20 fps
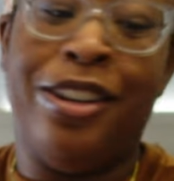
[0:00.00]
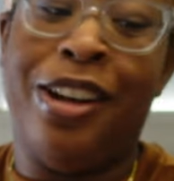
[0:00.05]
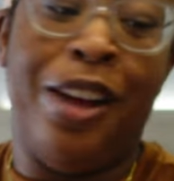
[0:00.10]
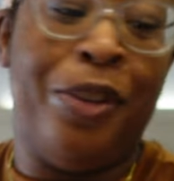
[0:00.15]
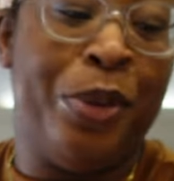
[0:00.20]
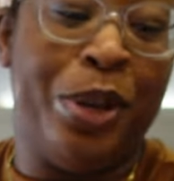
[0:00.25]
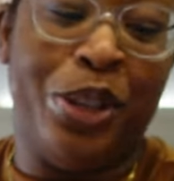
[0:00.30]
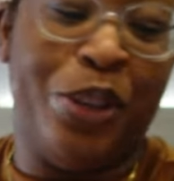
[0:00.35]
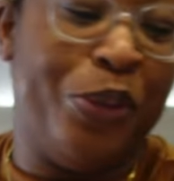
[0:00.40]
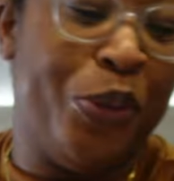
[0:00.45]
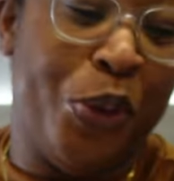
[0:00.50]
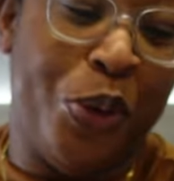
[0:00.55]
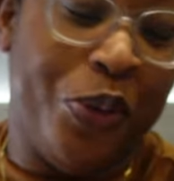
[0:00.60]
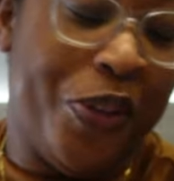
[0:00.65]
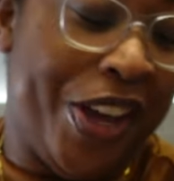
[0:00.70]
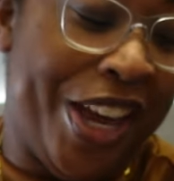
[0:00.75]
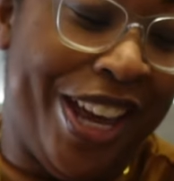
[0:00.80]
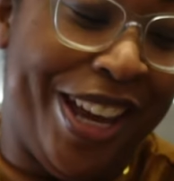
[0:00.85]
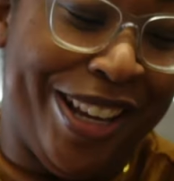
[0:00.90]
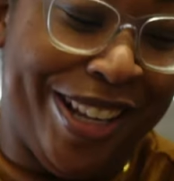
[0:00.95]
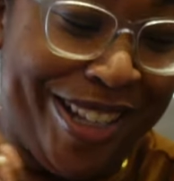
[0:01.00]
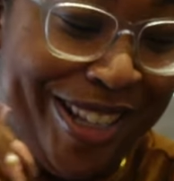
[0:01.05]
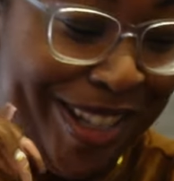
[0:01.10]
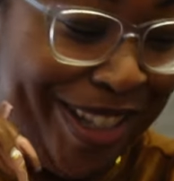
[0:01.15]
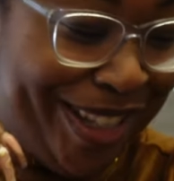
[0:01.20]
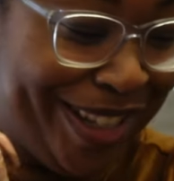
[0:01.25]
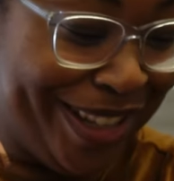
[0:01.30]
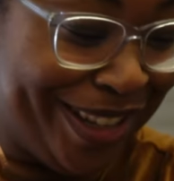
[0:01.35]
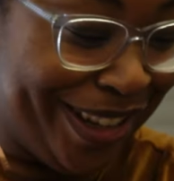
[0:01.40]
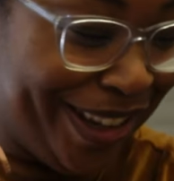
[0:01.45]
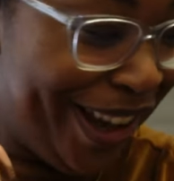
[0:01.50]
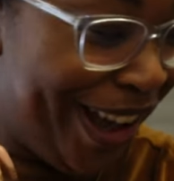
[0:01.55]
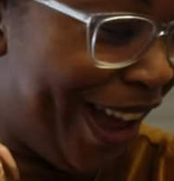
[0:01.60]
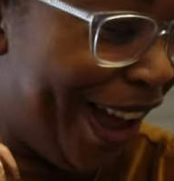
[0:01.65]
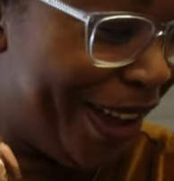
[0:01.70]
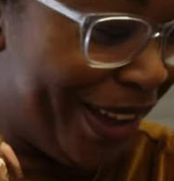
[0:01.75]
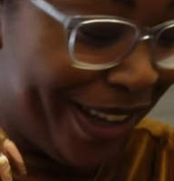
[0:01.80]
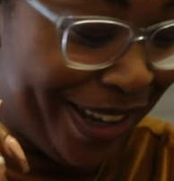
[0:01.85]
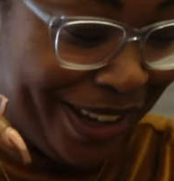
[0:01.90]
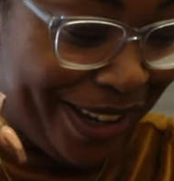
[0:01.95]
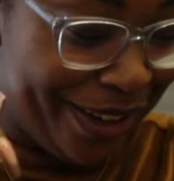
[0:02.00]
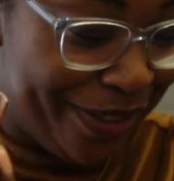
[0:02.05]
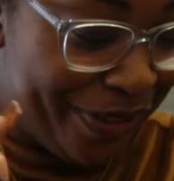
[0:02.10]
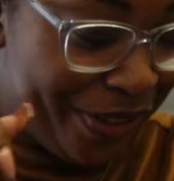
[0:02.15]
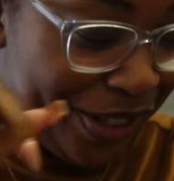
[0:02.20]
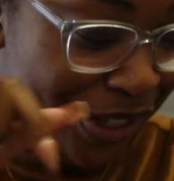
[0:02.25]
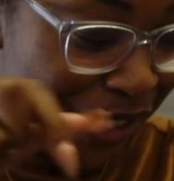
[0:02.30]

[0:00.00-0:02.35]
not worth a full face. I could give a